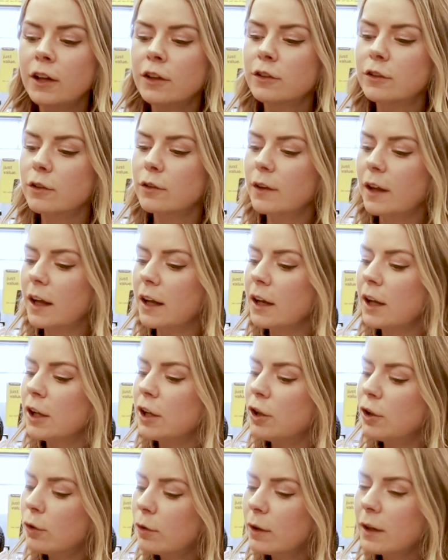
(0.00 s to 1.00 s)
so that
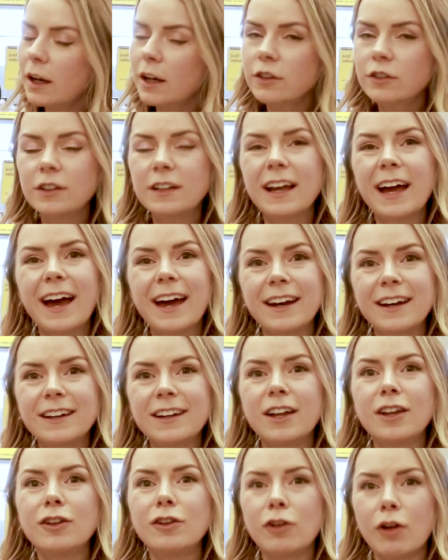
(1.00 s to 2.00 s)
you can actually add in
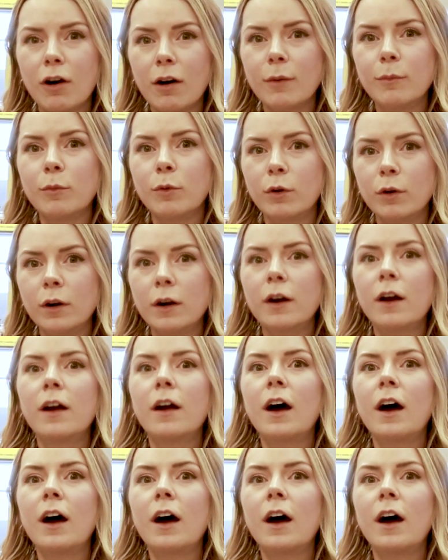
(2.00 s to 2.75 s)
a lot more